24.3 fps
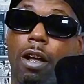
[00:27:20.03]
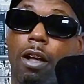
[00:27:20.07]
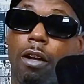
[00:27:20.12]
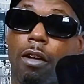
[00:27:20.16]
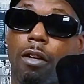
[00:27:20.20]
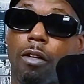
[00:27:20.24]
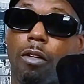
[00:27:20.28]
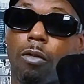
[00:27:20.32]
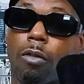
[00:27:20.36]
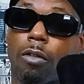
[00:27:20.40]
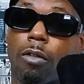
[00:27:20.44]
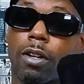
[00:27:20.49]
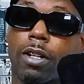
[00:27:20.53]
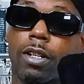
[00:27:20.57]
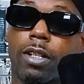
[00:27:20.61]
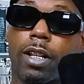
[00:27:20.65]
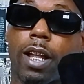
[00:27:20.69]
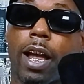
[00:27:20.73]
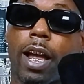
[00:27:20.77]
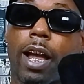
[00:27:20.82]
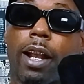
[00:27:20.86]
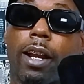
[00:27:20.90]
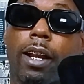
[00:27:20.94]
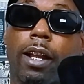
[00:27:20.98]
was that
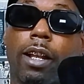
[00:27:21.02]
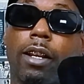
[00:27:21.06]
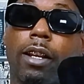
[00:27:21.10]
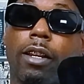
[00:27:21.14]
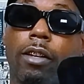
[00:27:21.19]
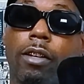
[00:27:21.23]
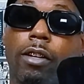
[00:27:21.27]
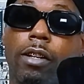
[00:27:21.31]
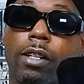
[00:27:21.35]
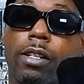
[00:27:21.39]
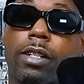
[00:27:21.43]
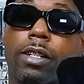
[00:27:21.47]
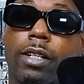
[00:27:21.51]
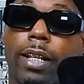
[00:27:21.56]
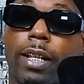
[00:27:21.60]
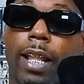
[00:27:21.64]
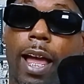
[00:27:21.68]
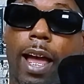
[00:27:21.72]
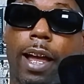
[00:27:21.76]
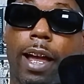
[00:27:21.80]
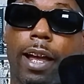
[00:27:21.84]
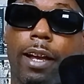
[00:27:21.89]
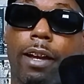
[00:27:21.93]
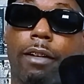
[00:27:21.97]
it looks
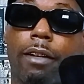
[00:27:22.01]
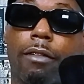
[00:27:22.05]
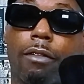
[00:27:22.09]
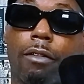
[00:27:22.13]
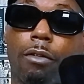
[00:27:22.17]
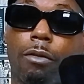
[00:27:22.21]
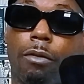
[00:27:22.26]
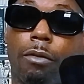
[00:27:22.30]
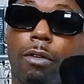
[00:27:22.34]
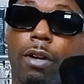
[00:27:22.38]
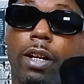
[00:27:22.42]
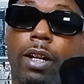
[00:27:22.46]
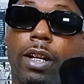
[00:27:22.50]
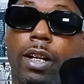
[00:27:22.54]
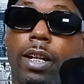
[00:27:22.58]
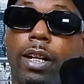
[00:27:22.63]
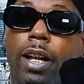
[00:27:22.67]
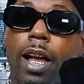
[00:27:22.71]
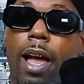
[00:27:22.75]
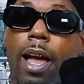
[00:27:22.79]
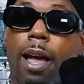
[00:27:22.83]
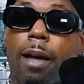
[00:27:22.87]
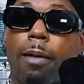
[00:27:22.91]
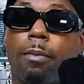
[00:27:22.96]
like when he
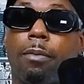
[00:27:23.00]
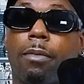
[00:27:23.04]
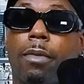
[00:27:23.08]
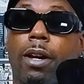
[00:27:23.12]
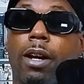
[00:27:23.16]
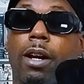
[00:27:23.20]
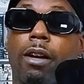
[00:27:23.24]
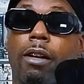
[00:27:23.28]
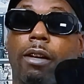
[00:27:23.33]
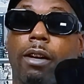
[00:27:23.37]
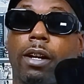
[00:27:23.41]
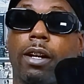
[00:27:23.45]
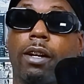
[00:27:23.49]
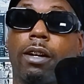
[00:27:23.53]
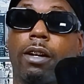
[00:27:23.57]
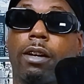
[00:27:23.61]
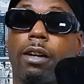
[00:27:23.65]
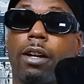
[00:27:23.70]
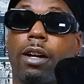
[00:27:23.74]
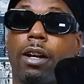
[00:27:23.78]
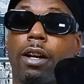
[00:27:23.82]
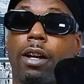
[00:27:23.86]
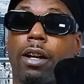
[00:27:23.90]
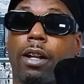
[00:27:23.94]
got married
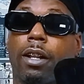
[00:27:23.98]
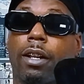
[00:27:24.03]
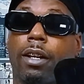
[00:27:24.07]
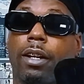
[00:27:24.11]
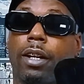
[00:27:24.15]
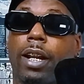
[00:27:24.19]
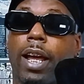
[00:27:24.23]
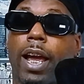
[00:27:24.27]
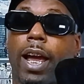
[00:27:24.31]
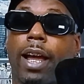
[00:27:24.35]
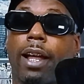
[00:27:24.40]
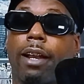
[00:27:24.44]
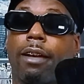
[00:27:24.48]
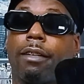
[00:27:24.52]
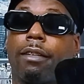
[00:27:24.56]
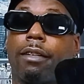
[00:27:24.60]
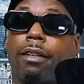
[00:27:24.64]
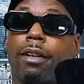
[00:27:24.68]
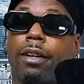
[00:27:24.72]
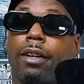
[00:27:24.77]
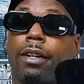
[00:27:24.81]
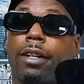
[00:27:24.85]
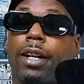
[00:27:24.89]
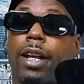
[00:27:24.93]
that
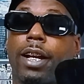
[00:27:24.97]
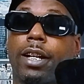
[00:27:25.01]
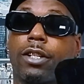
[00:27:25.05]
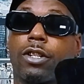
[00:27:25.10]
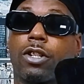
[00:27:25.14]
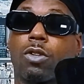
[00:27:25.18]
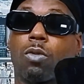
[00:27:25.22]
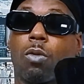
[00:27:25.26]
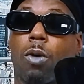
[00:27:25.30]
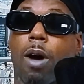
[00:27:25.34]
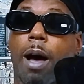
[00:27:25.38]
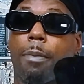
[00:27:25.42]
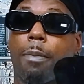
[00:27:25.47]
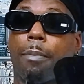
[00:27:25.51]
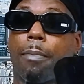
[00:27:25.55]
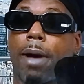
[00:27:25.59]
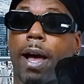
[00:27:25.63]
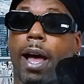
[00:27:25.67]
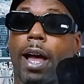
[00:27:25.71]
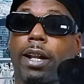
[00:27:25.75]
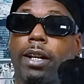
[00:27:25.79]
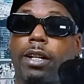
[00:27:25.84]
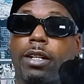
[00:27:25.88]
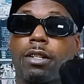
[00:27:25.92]
they swapped
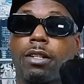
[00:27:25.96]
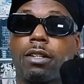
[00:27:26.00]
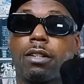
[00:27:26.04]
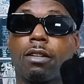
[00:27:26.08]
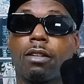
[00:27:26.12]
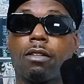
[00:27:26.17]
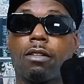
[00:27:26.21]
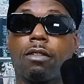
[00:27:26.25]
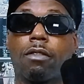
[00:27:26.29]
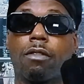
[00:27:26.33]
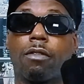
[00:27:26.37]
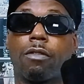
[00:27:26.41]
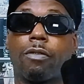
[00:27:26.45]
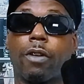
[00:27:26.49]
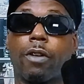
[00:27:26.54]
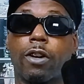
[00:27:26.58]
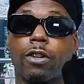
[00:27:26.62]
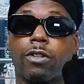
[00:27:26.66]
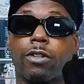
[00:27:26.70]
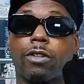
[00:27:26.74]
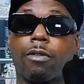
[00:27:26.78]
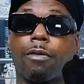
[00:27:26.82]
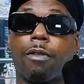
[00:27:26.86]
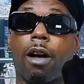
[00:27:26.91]
bodies, first of
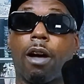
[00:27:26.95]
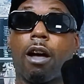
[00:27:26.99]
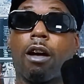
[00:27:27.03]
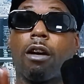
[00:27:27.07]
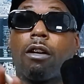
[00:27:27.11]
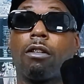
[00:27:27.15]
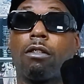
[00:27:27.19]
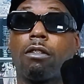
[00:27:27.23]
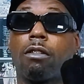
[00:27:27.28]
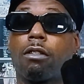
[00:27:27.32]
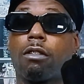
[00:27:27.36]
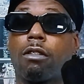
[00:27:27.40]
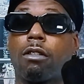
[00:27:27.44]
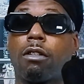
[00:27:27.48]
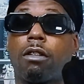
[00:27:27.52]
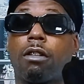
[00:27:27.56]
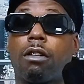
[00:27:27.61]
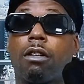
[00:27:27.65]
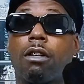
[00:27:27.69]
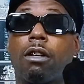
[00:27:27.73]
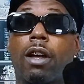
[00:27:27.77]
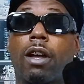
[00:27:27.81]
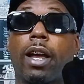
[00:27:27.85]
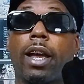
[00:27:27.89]
all,
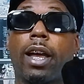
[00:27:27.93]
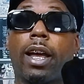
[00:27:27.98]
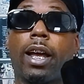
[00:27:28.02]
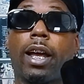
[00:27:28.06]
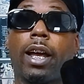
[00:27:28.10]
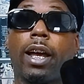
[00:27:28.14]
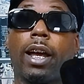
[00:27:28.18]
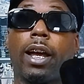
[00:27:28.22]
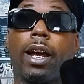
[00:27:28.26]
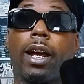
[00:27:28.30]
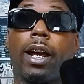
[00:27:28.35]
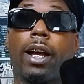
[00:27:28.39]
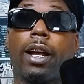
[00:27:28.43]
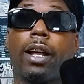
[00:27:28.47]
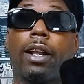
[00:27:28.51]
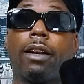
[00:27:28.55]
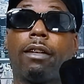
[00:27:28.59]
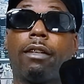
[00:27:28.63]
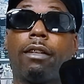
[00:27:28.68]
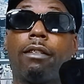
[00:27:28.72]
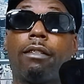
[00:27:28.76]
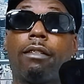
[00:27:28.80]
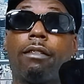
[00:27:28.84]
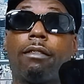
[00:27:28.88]
and
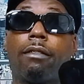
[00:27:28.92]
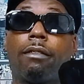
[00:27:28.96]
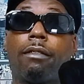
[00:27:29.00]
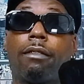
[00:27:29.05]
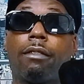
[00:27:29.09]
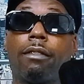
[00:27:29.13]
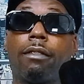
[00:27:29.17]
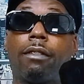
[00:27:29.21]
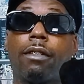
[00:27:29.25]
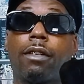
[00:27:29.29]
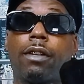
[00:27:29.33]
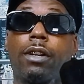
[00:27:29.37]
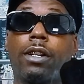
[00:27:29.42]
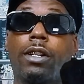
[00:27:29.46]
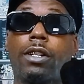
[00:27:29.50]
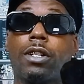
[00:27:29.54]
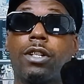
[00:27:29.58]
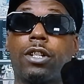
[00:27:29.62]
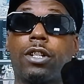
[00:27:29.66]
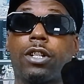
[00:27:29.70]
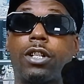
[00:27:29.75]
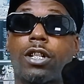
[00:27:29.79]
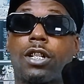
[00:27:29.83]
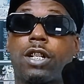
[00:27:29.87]

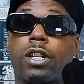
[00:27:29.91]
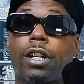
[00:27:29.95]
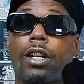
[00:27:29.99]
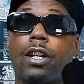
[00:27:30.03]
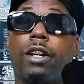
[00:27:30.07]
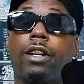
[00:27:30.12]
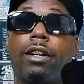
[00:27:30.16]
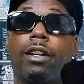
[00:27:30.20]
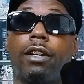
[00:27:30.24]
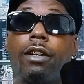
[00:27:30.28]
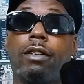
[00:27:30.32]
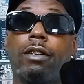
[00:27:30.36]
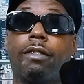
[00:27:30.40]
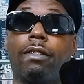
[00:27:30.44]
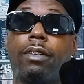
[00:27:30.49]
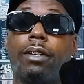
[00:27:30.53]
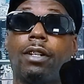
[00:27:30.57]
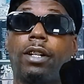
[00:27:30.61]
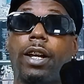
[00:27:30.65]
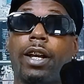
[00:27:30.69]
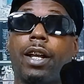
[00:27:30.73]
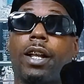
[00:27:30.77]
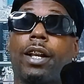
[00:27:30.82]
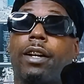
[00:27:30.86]
she
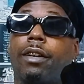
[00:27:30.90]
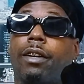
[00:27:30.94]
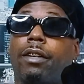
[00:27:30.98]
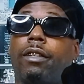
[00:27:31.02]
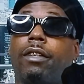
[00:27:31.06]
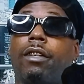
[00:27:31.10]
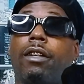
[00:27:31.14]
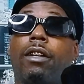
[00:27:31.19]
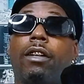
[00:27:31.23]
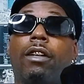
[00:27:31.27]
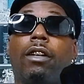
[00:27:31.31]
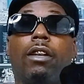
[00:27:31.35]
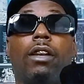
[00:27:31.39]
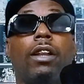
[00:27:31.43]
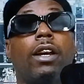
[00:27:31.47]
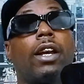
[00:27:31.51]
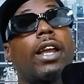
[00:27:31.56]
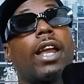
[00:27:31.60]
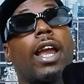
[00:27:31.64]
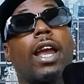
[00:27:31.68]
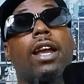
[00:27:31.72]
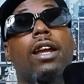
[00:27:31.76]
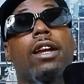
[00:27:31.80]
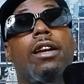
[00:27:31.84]
didn't look at
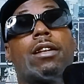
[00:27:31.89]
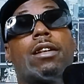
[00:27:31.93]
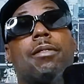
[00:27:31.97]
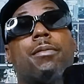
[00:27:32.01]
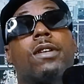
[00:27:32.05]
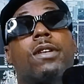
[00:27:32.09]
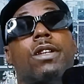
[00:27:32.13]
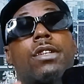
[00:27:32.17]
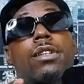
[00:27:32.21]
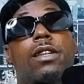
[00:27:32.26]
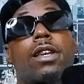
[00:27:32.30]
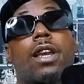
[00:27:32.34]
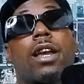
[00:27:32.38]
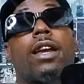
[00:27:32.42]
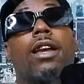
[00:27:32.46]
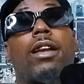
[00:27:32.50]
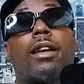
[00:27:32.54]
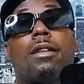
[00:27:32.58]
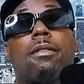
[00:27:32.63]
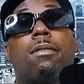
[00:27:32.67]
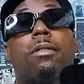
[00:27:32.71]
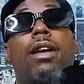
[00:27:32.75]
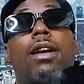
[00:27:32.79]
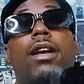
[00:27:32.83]
him the same.
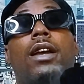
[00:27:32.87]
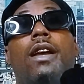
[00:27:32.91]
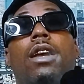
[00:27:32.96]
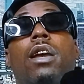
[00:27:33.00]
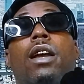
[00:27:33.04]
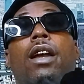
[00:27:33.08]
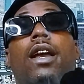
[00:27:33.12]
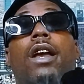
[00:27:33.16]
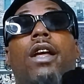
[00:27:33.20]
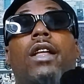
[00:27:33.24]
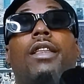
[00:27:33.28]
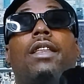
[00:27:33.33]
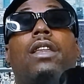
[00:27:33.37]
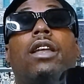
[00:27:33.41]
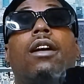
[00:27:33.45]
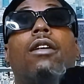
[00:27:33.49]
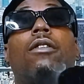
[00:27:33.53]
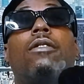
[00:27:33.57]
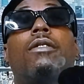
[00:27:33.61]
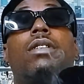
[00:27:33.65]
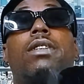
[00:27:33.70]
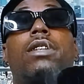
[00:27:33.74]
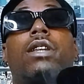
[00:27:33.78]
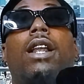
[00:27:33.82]
And there was
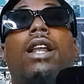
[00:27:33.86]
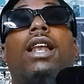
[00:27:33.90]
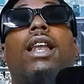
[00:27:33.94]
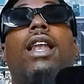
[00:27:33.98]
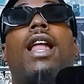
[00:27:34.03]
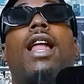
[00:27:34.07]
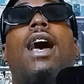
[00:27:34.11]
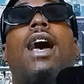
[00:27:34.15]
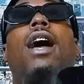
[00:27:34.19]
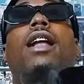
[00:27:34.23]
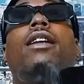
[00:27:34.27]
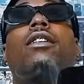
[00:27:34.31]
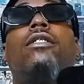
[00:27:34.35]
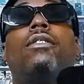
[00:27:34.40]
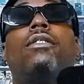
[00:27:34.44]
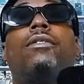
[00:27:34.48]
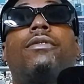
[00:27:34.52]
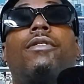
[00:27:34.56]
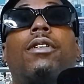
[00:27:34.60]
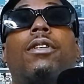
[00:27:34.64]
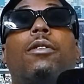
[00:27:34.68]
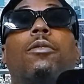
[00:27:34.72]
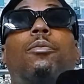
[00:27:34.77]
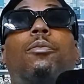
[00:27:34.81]
a lot of
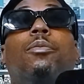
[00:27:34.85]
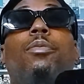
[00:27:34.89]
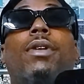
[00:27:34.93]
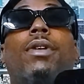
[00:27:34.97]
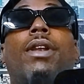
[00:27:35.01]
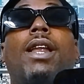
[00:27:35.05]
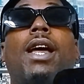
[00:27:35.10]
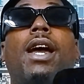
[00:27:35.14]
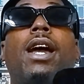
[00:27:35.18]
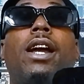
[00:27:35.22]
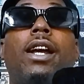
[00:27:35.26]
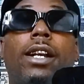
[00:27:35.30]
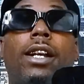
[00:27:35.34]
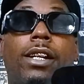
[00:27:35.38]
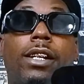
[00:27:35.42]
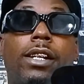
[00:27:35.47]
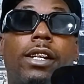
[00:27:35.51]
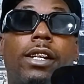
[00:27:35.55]
complaining,